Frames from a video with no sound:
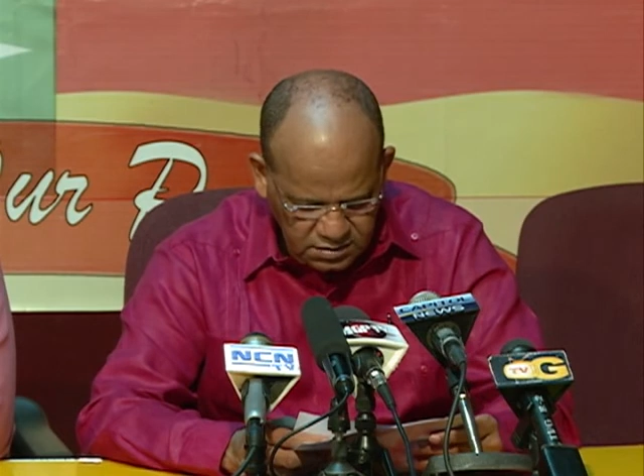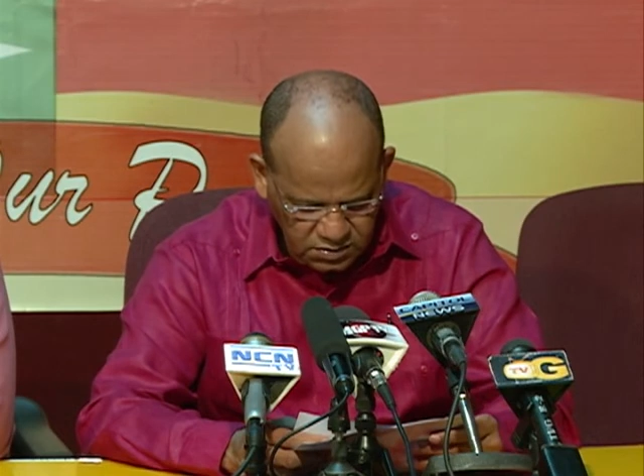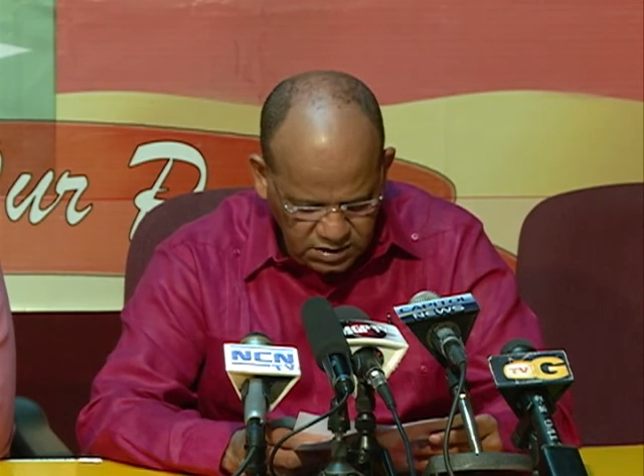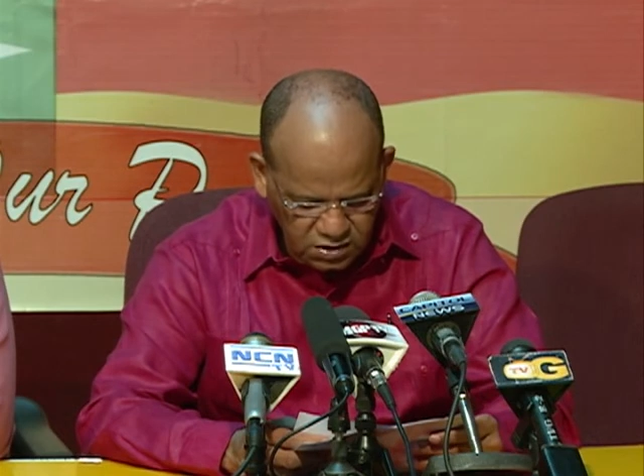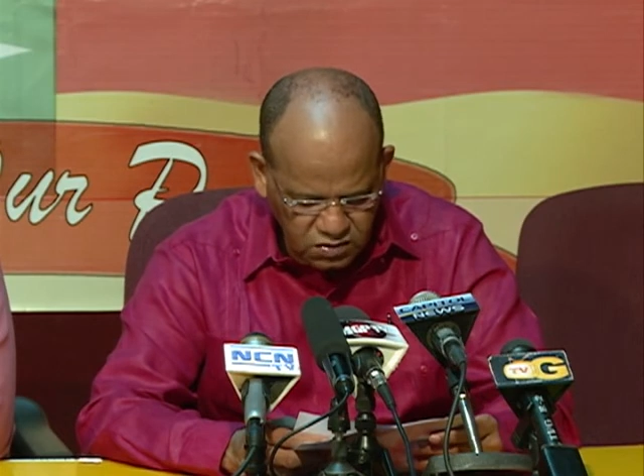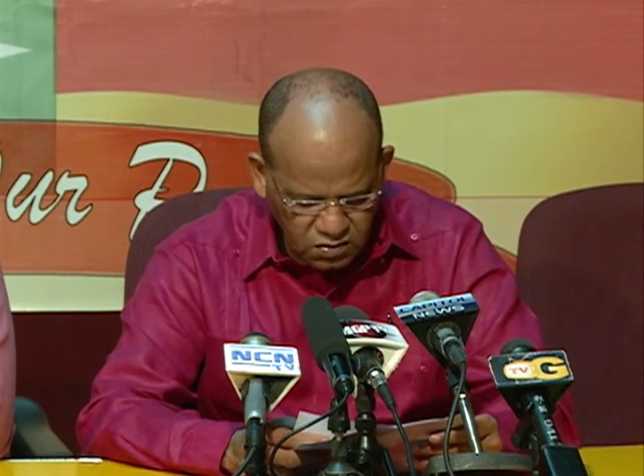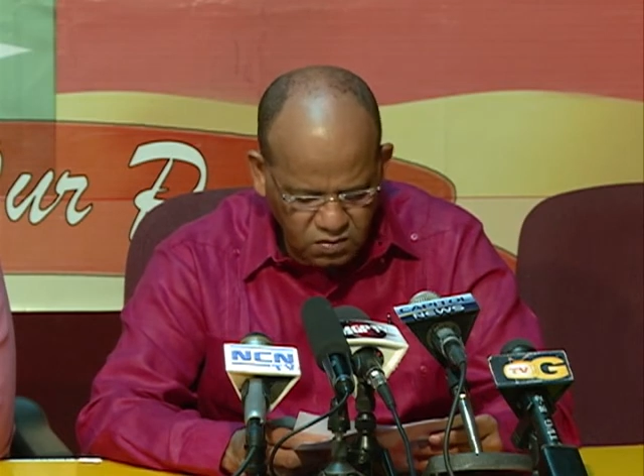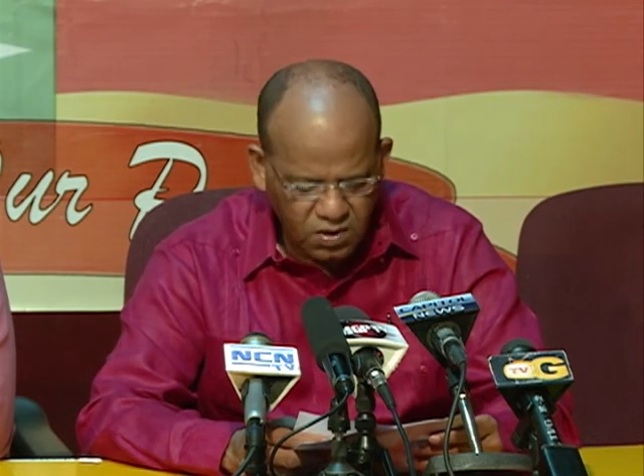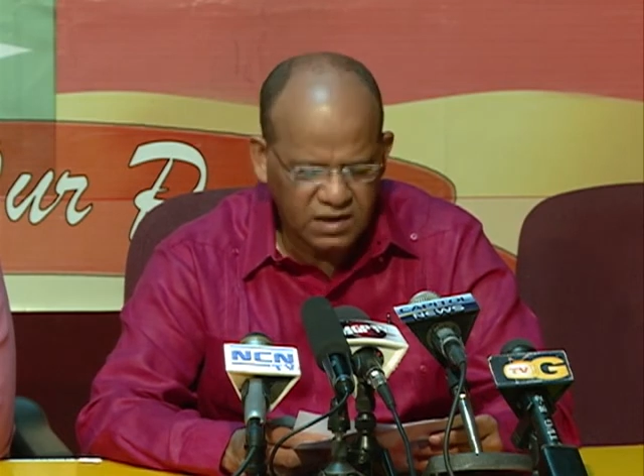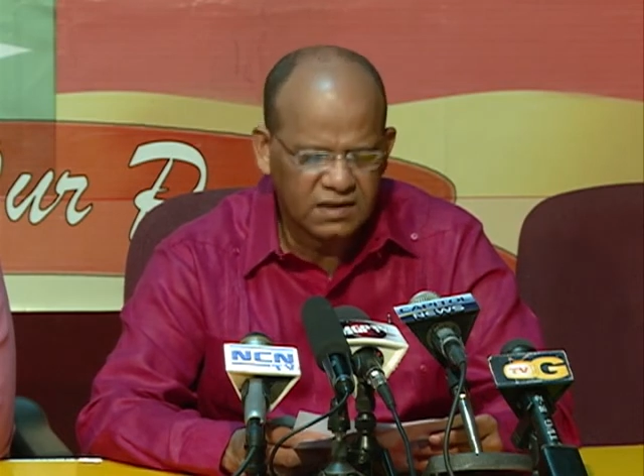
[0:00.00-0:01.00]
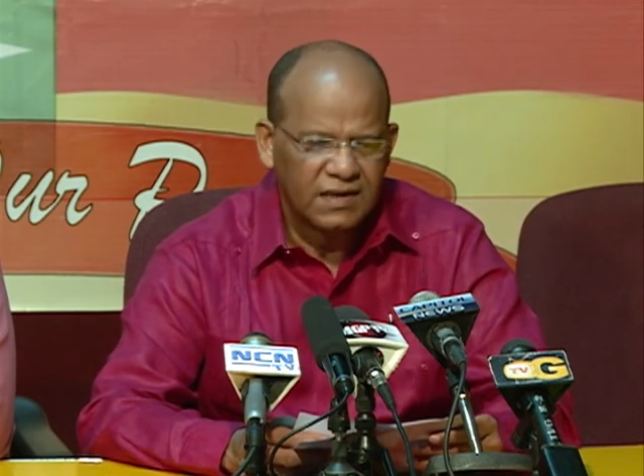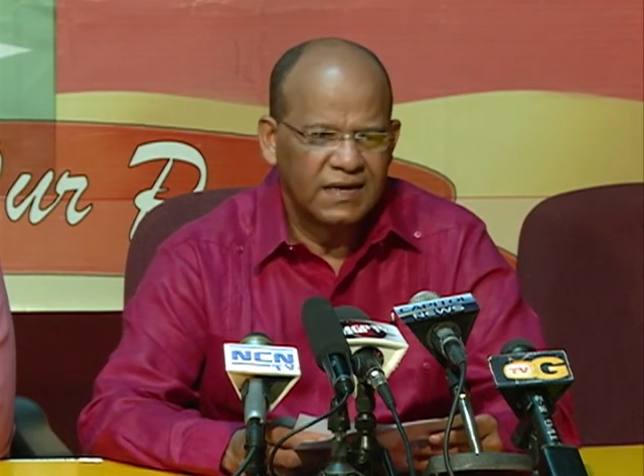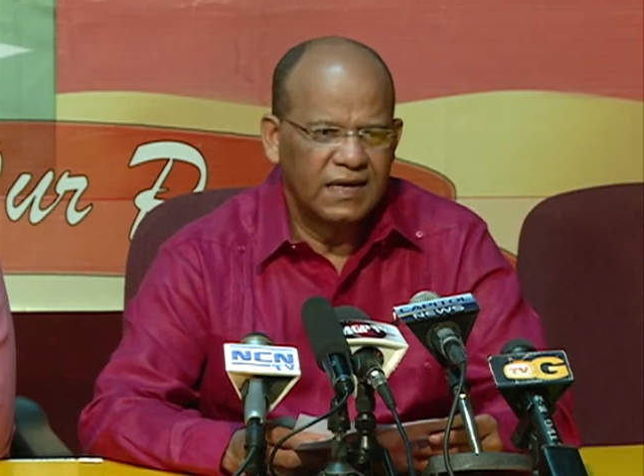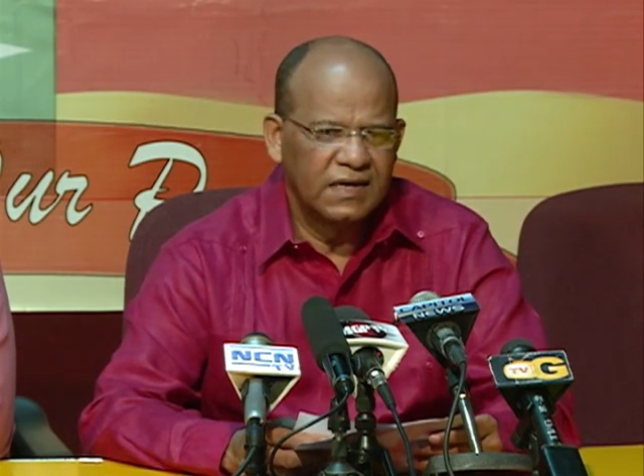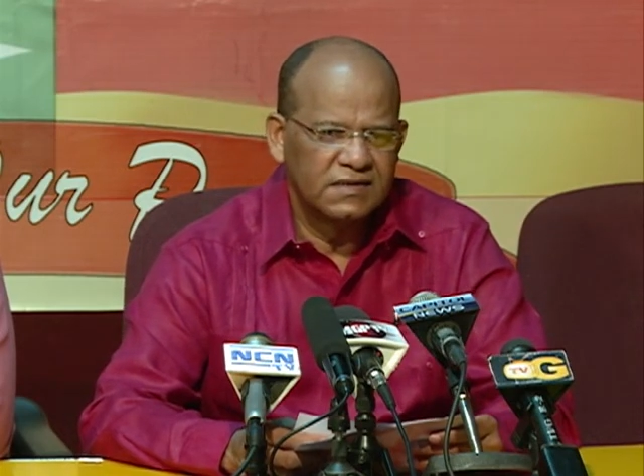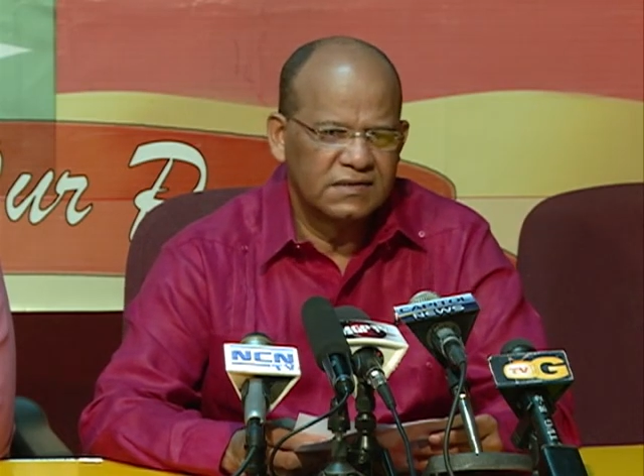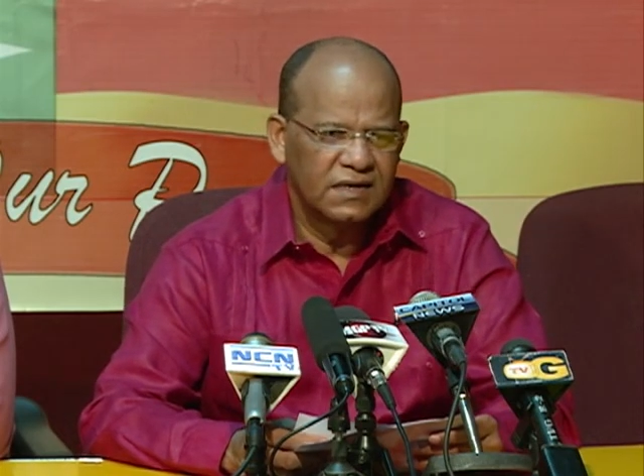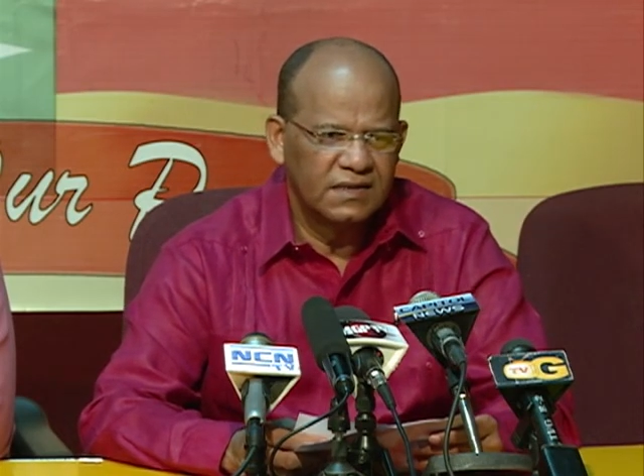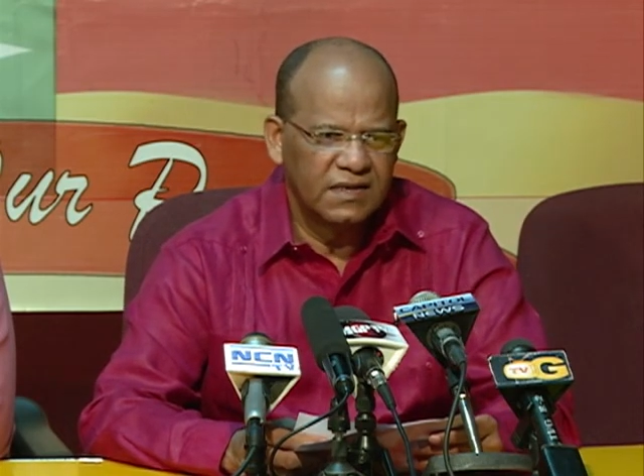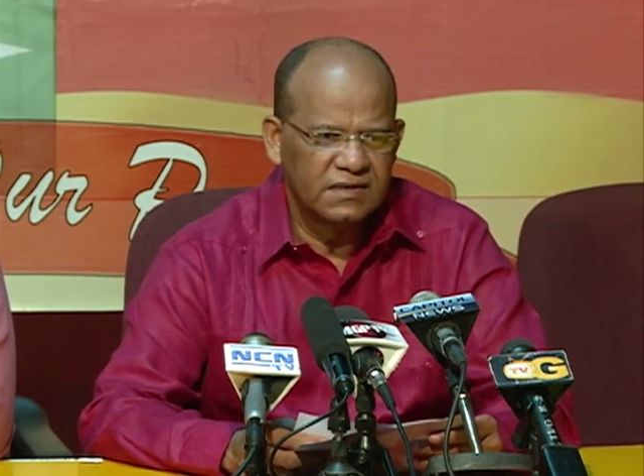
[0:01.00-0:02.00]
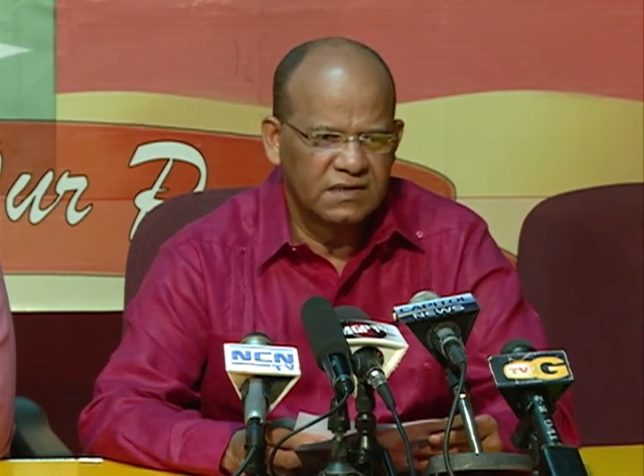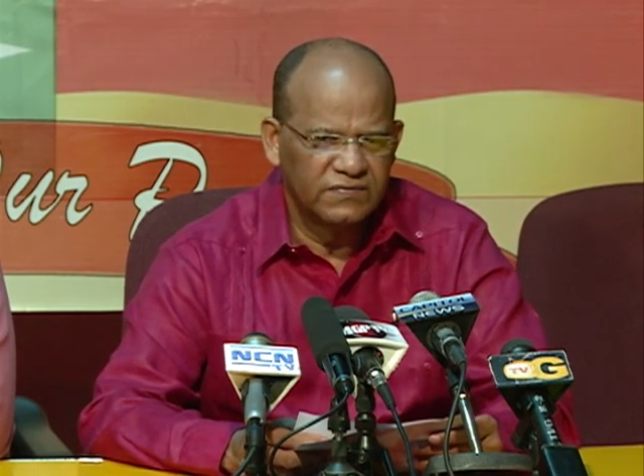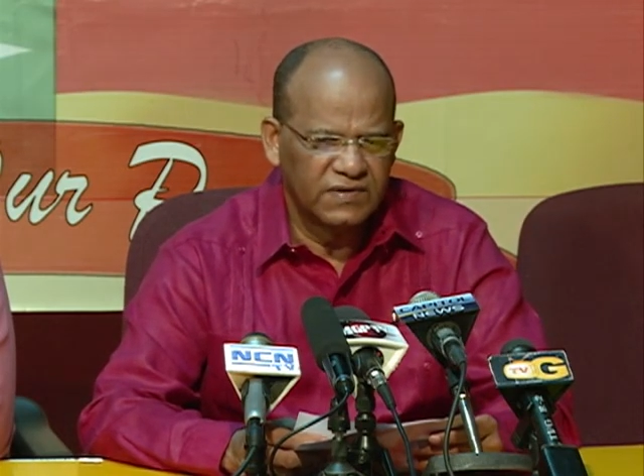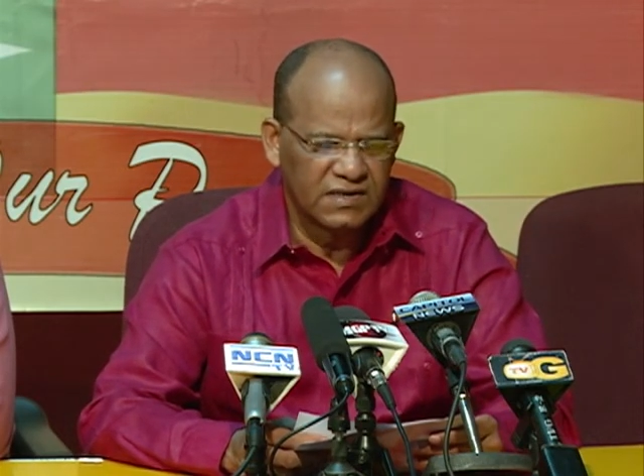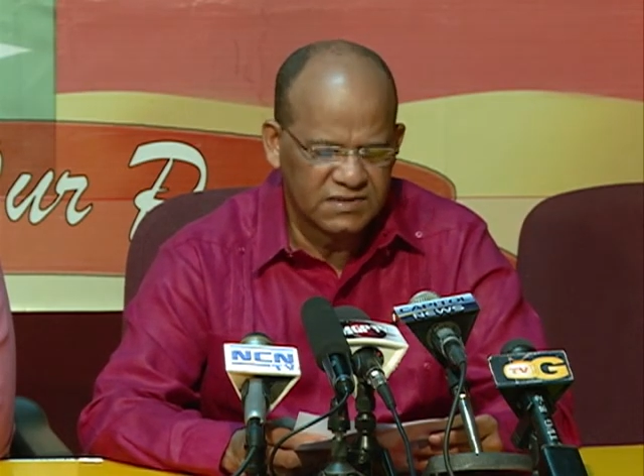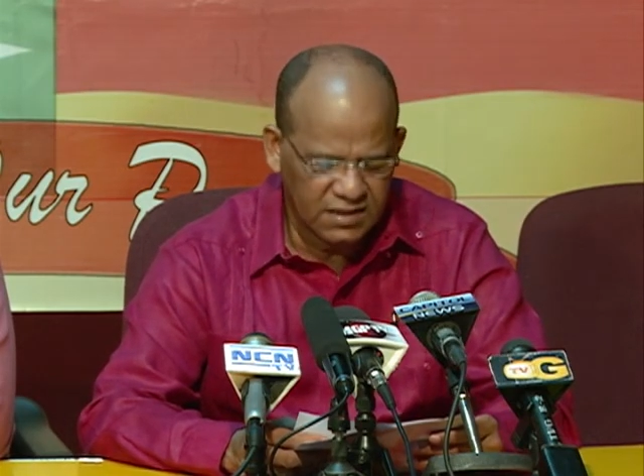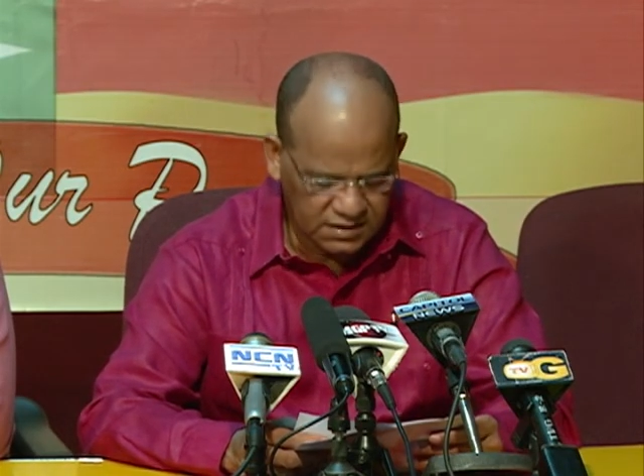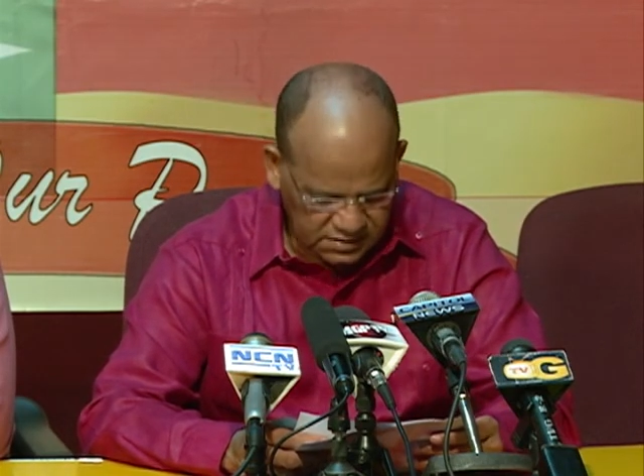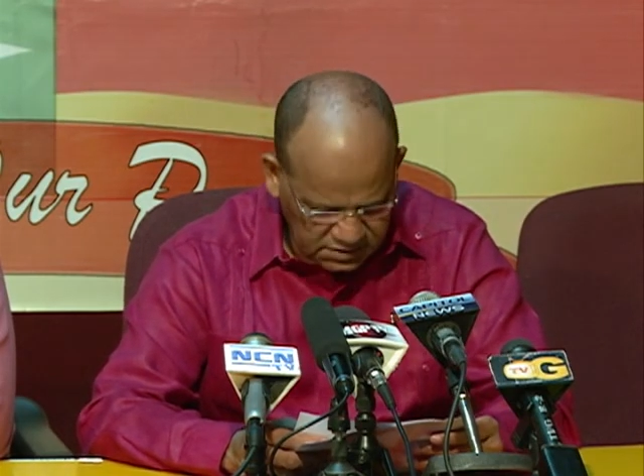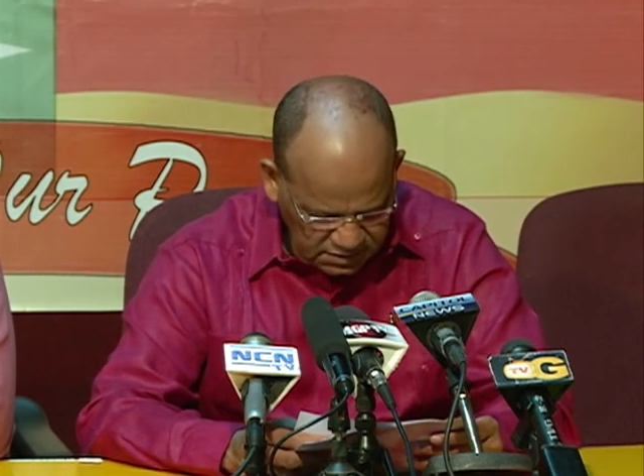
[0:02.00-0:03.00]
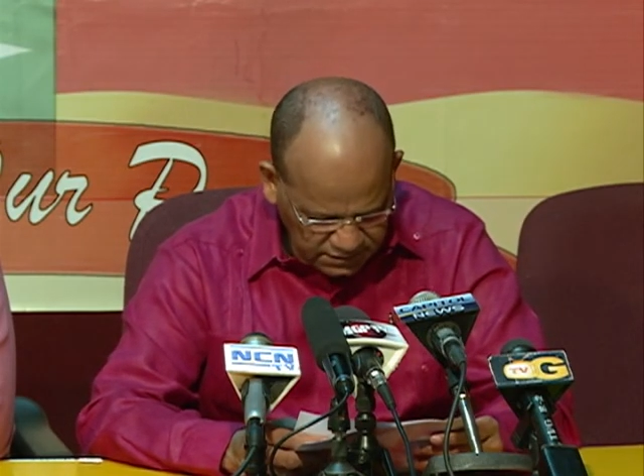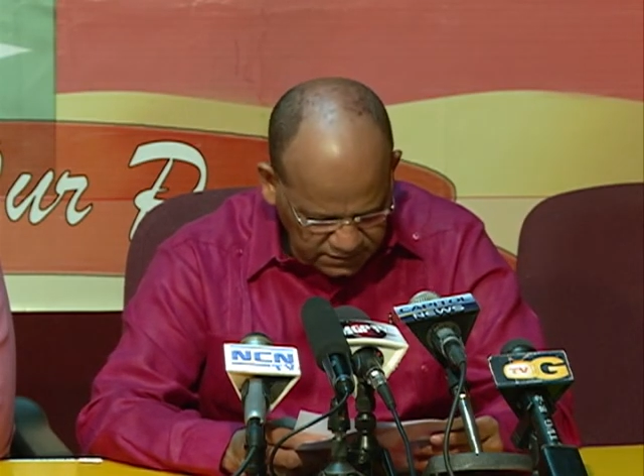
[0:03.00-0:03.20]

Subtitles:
so that no one is disenfranchised.